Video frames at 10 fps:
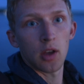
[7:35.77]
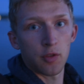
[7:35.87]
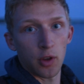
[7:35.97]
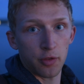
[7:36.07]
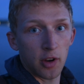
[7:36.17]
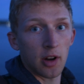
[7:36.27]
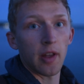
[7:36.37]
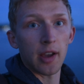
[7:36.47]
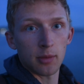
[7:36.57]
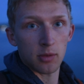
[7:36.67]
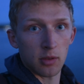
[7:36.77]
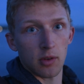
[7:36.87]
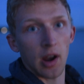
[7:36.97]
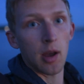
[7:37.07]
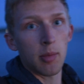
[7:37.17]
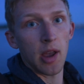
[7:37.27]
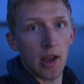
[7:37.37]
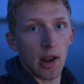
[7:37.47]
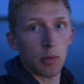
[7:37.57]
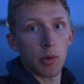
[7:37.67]
feel free to like and subscribe,
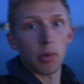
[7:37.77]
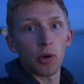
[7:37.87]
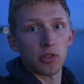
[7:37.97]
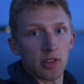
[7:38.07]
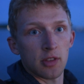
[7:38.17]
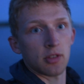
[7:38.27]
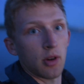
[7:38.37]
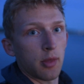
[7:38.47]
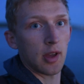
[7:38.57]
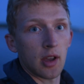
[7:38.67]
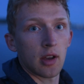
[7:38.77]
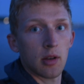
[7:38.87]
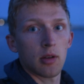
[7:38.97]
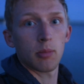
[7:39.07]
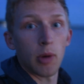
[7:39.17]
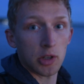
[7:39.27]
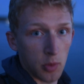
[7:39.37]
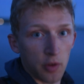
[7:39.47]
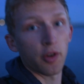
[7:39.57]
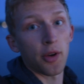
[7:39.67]
and I'll be posting this sort of thing much
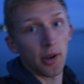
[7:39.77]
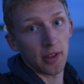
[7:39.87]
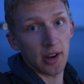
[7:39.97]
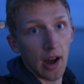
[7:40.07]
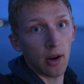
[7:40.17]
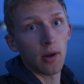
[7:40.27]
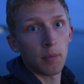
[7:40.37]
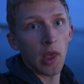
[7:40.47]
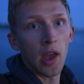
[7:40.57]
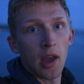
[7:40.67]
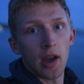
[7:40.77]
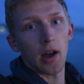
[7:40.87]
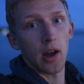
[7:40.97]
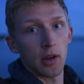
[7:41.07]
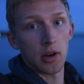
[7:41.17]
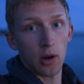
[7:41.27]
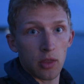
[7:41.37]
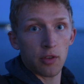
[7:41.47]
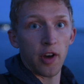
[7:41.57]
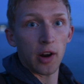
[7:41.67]
more frequently now. Here are
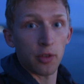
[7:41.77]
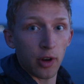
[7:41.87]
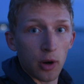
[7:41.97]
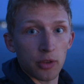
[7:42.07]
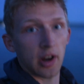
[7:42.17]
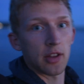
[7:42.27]
the final photos that I